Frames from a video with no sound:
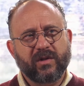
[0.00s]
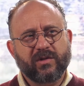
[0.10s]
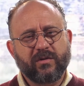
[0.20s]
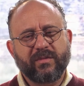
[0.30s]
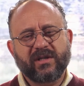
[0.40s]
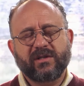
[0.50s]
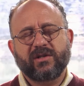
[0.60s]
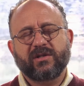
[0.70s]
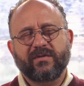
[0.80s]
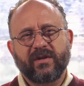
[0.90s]

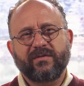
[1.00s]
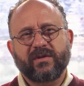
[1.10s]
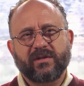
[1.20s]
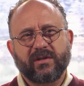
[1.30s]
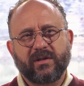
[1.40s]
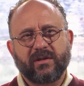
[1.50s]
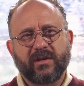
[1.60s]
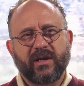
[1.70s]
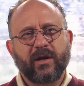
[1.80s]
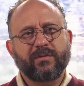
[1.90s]
message of infancy
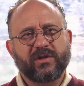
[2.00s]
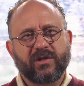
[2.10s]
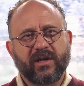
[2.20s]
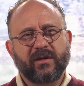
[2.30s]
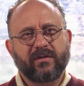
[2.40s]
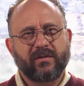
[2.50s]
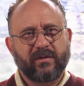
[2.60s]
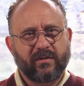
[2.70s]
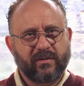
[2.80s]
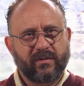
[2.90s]
that helps a child
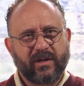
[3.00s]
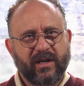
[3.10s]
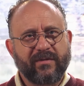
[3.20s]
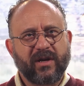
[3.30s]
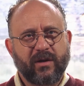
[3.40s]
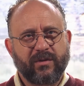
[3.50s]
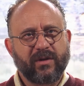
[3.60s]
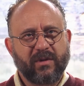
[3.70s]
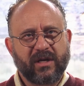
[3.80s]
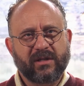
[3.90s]
like have a
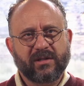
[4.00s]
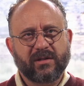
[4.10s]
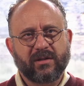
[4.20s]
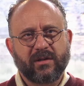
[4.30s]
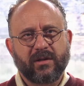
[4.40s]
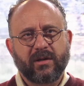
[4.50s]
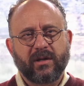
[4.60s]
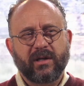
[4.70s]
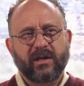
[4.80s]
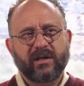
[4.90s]
healthy base
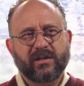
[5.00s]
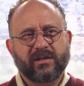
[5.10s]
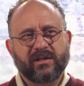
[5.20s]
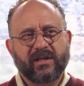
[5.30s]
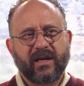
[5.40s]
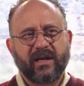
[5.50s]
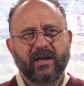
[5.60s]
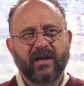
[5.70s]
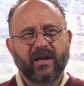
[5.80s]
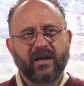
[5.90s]
is
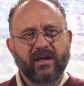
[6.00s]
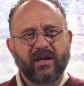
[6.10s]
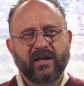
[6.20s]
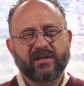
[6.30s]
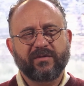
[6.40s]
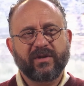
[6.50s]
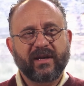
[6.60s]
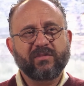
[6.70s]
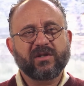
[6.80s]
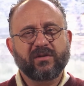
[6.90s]
for
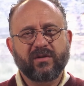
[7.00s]
them to